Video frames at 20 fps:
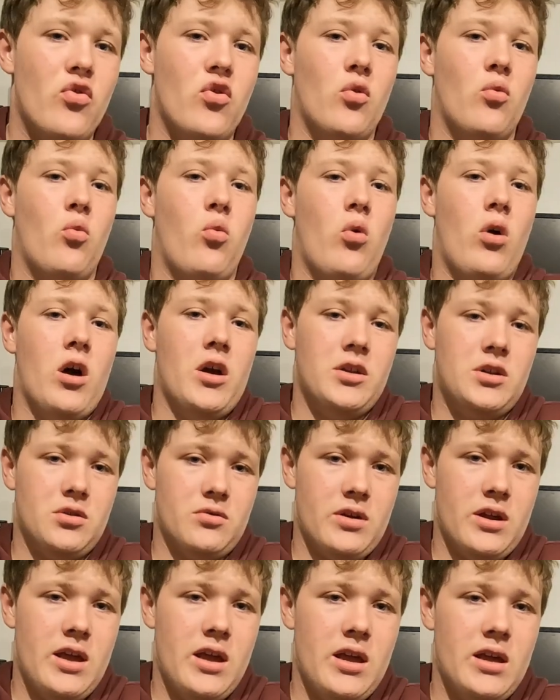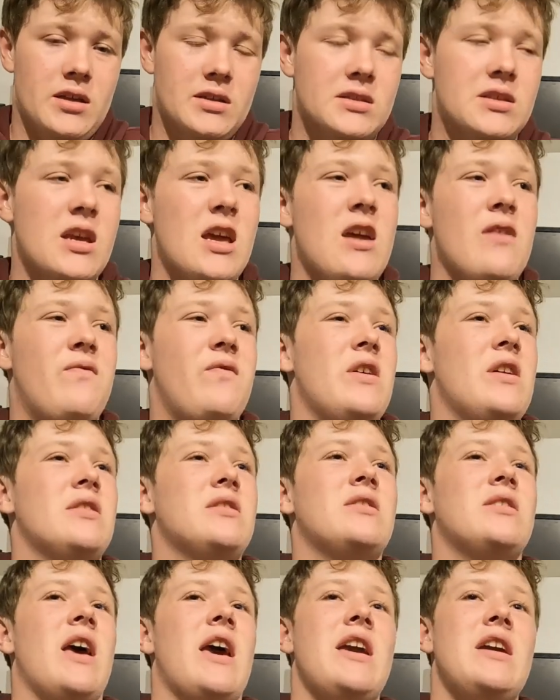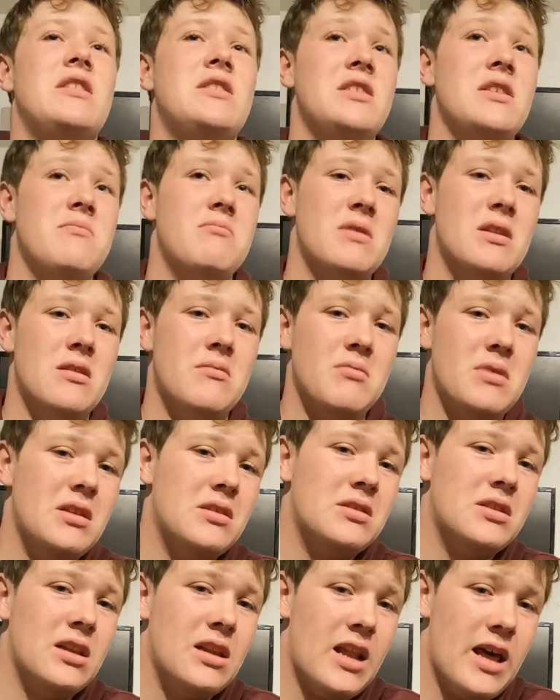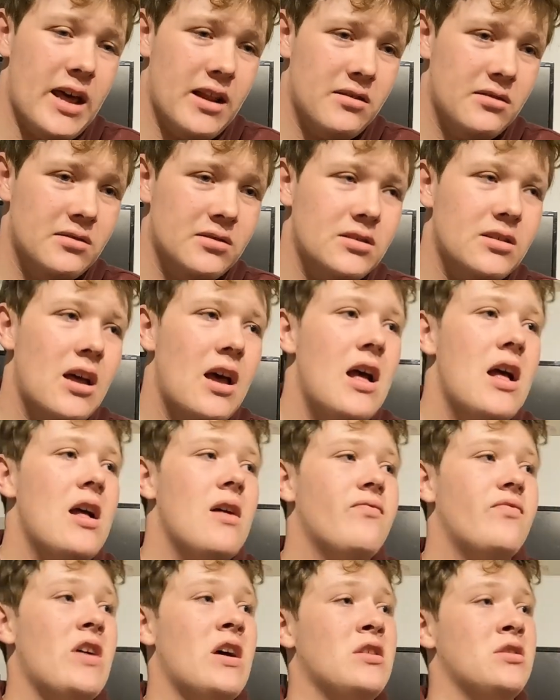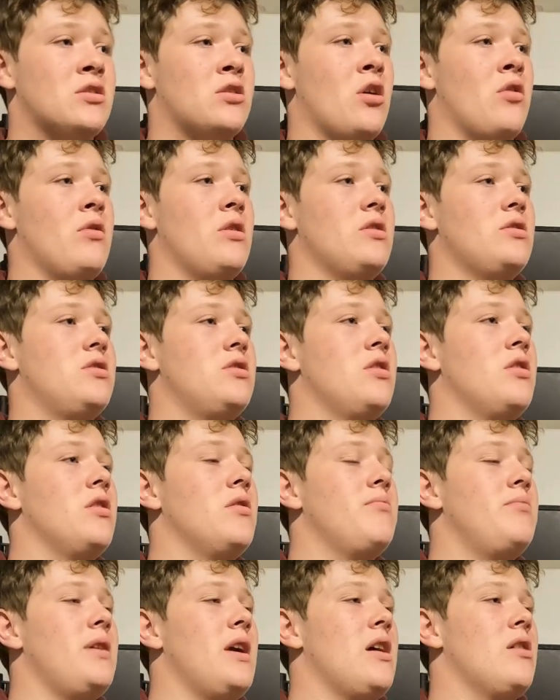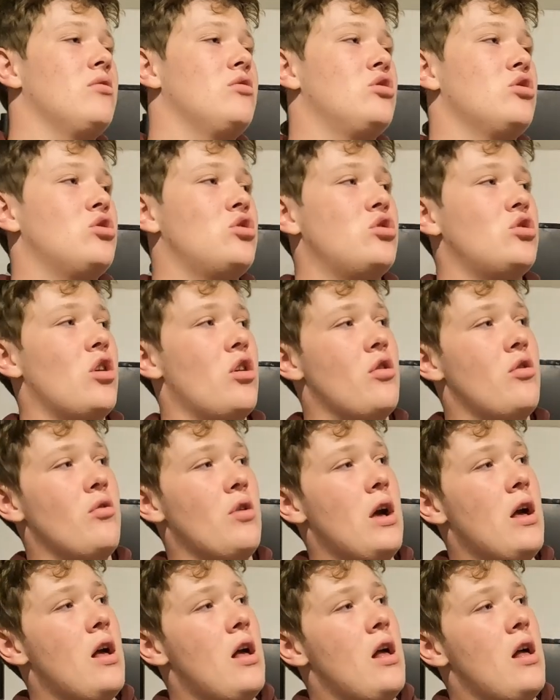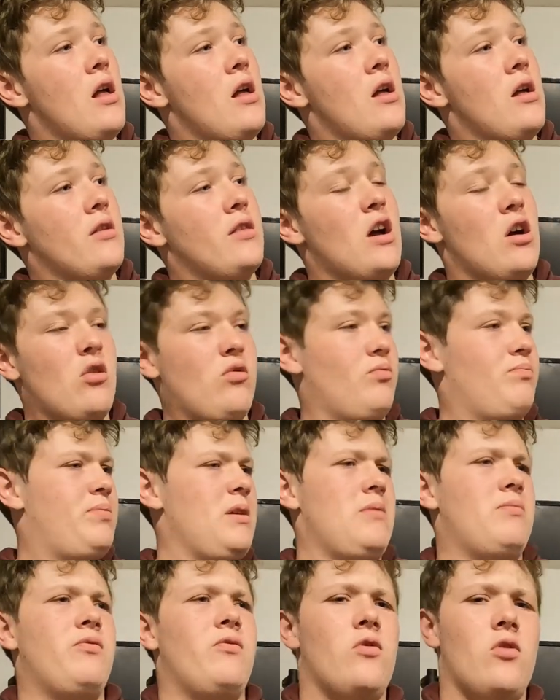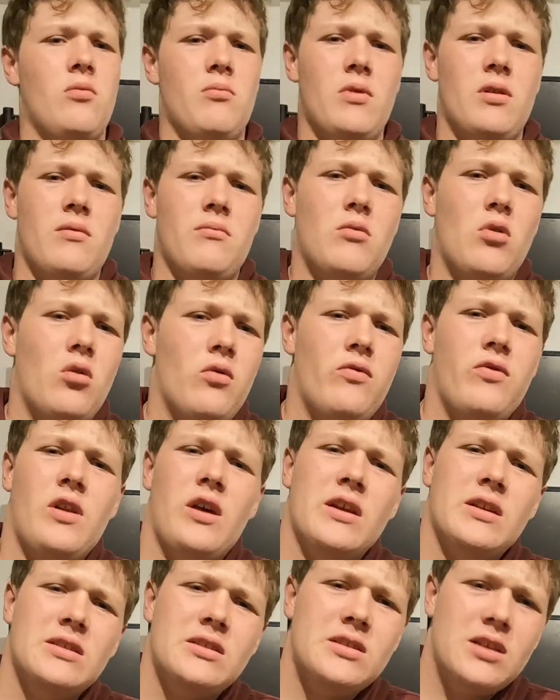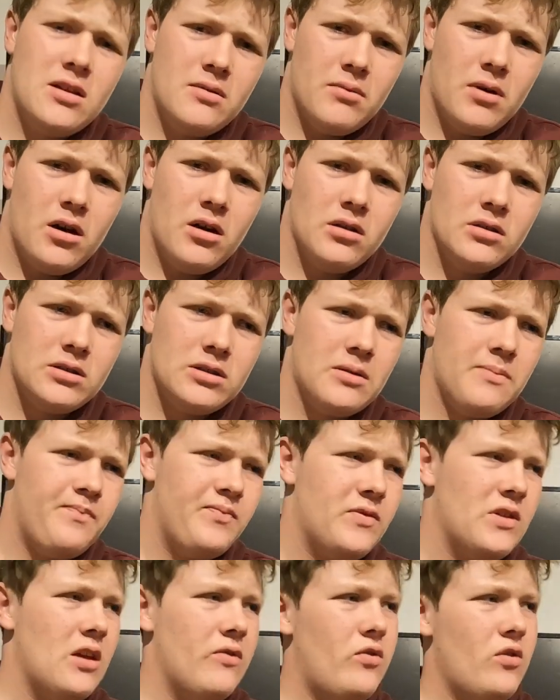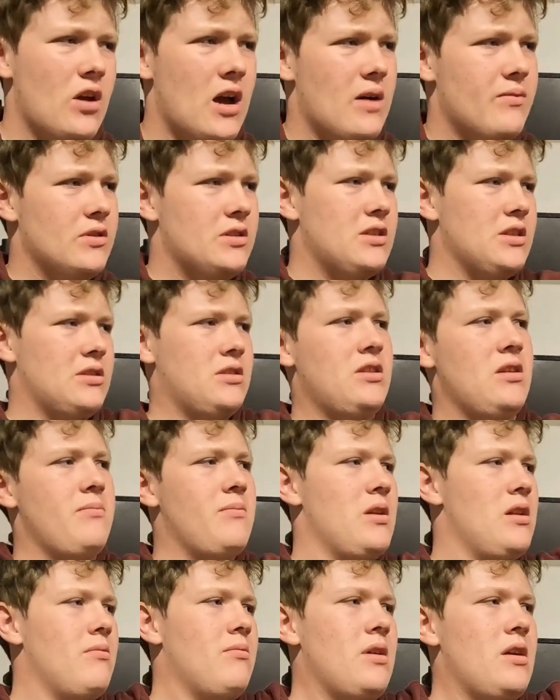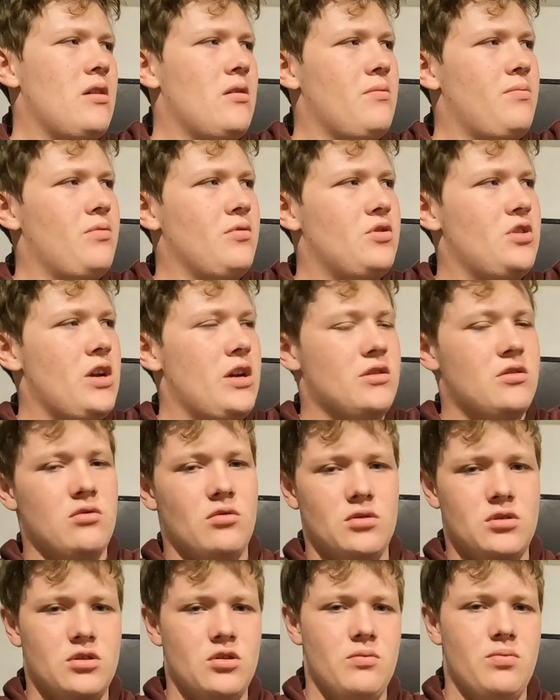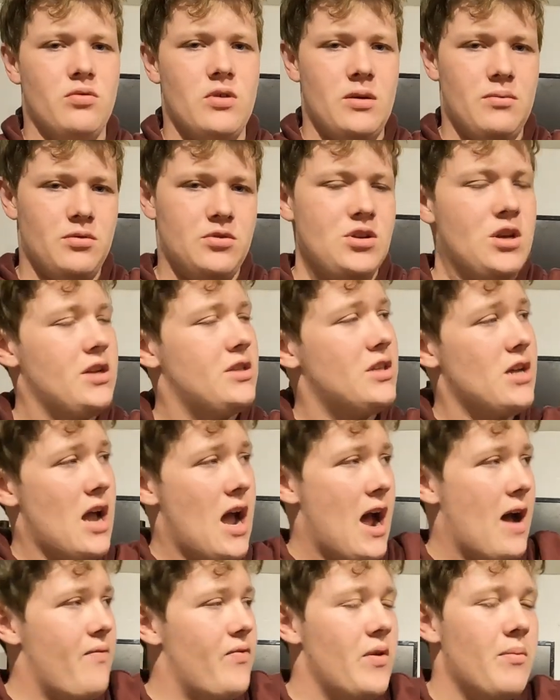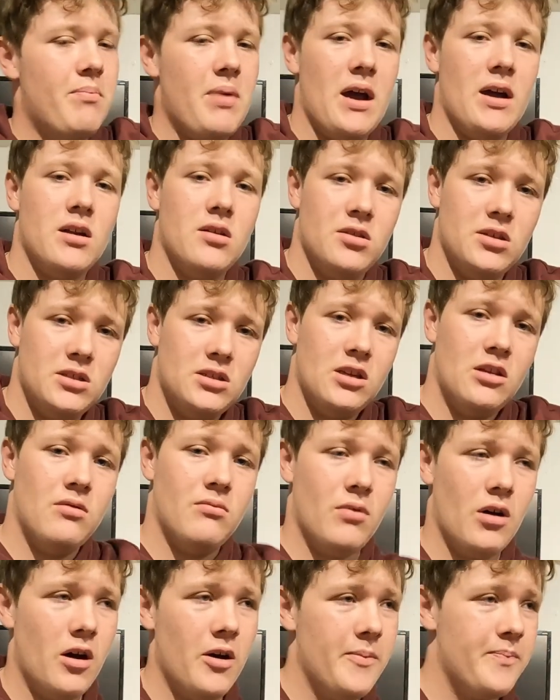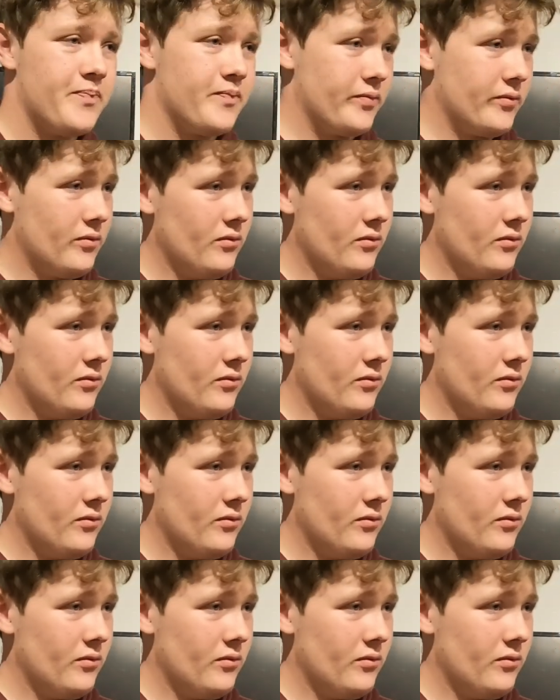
the wider it is. If it's 80mm lens, that's going to be able to show, that will be more for like cinemas. If you have a 60mm projector or Super 8 projector at the back of the cinema,